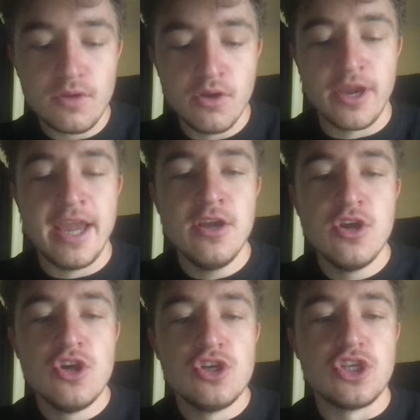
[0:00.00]
Okay,
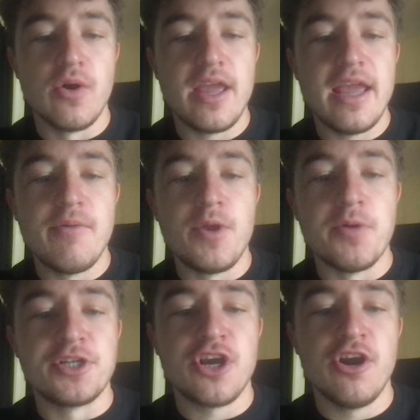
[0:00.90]
so we
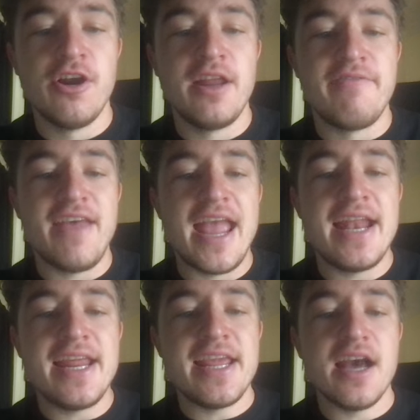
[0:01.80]
return if
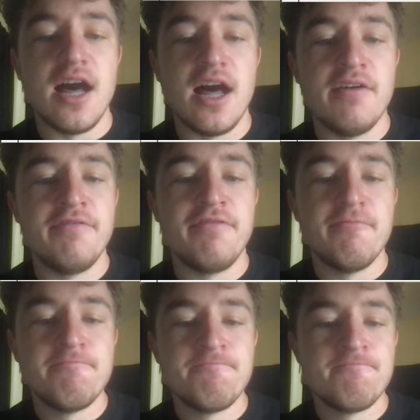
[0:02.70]
any of
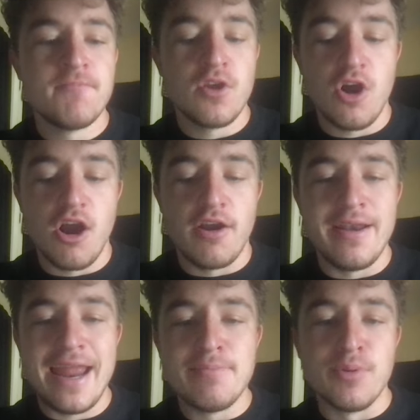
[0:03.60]
our
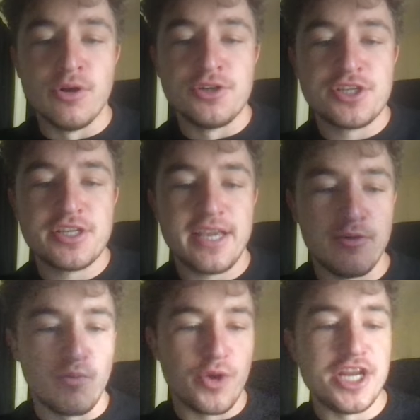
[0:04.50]
neighbors
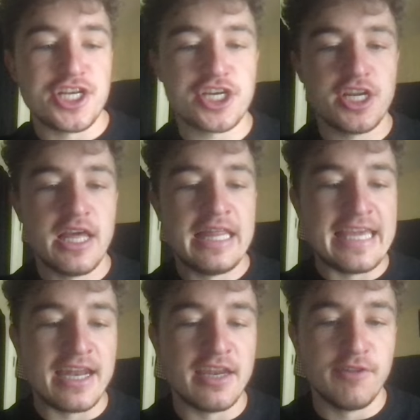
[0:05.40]
can reach
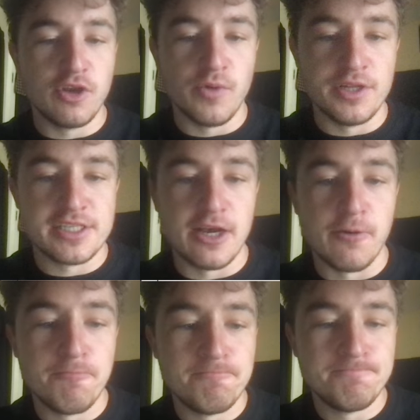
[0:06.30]
the end of the grid cell,
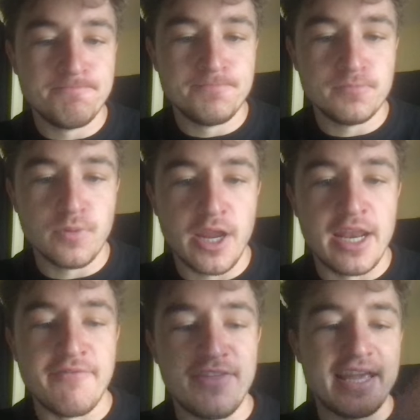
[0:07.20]
right?
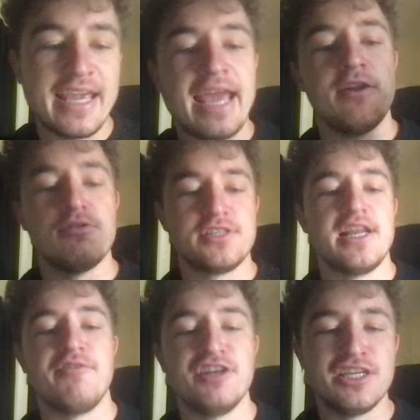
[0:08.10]
And if they can, it'll set
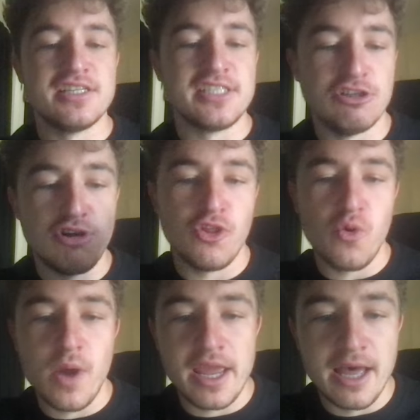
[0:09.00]
everything to 0 on the
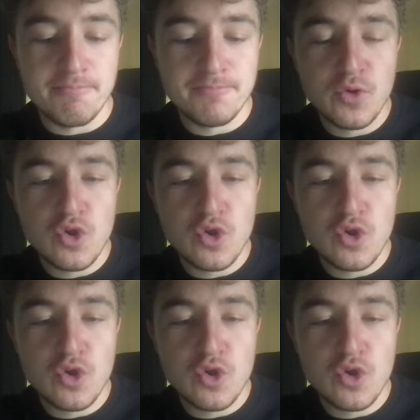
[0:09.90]
way up.